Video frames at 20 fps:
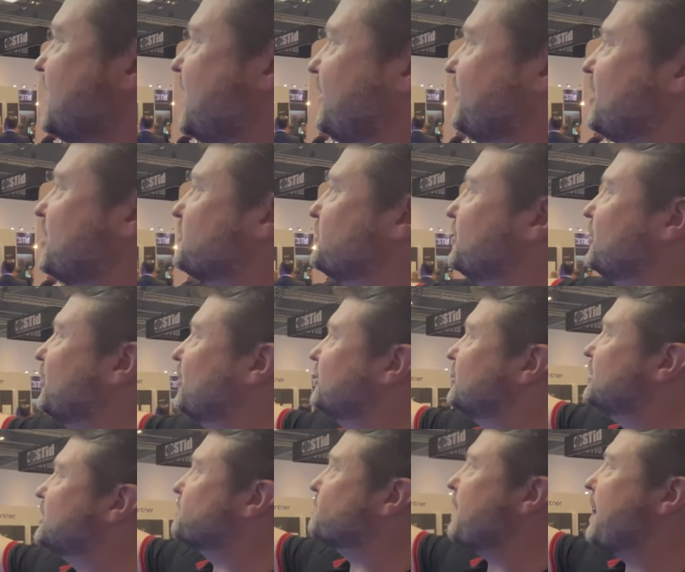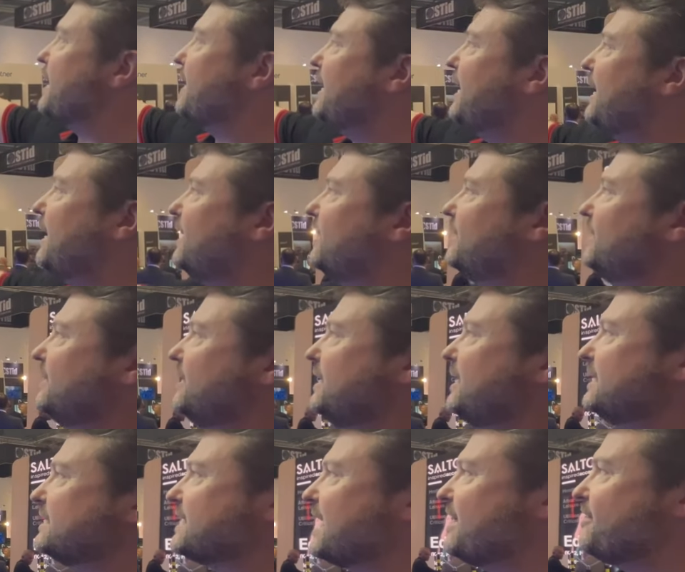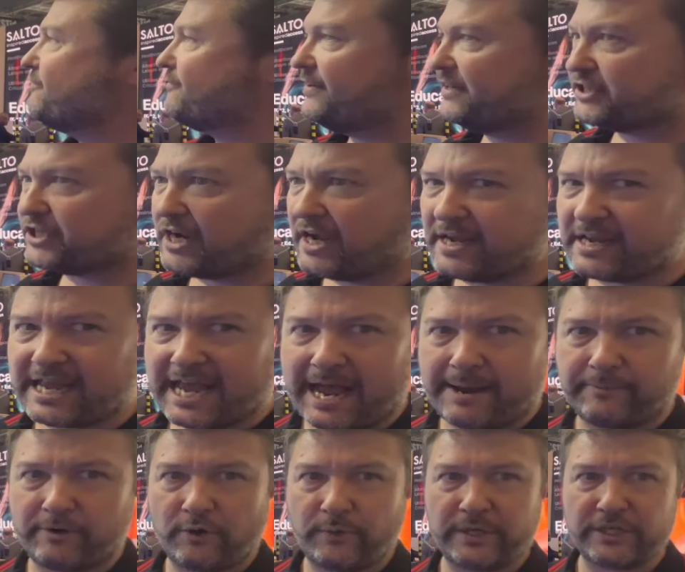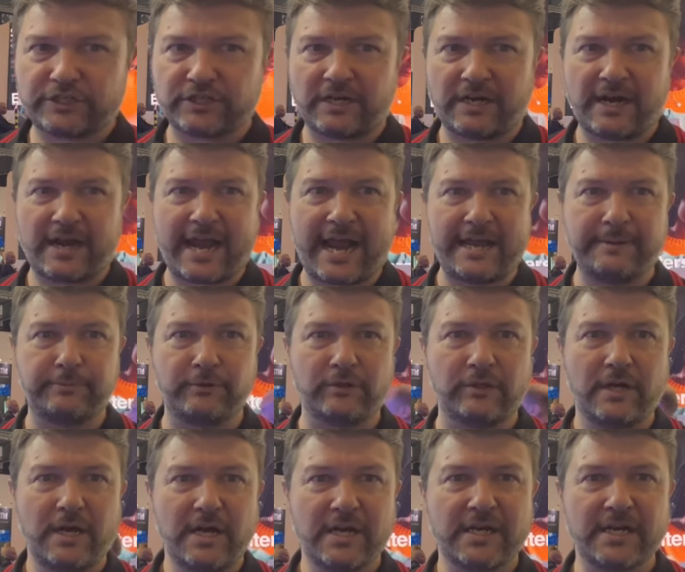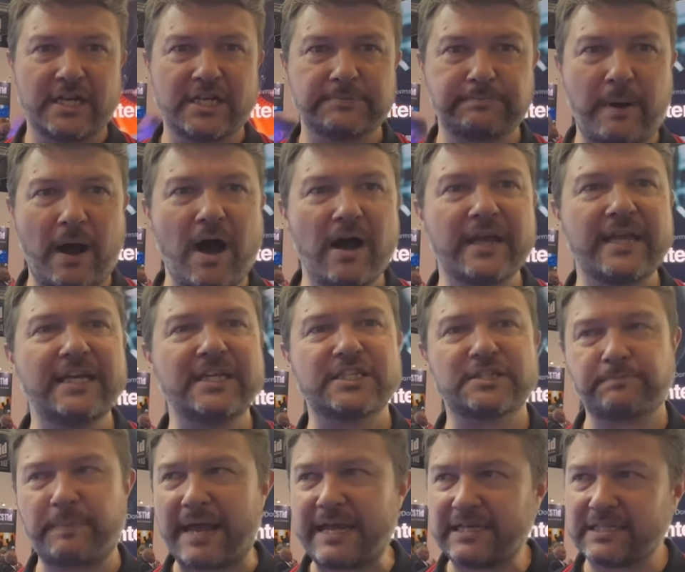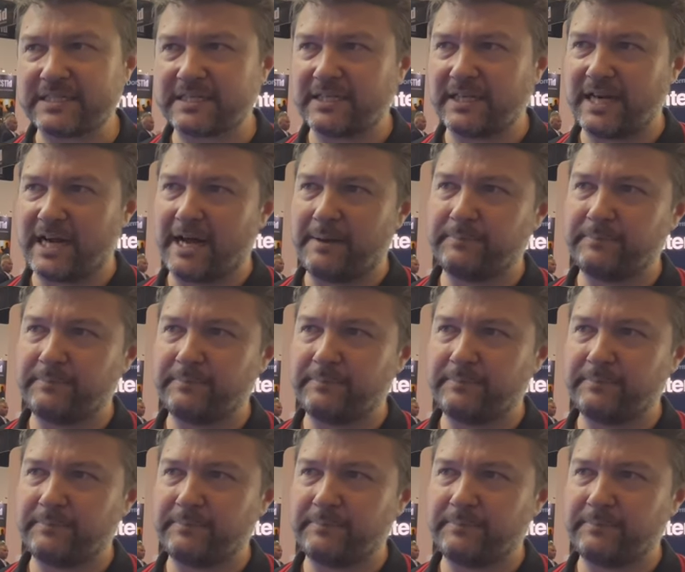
And the other one got display here is a fisheye camera, which will enable kind of parking space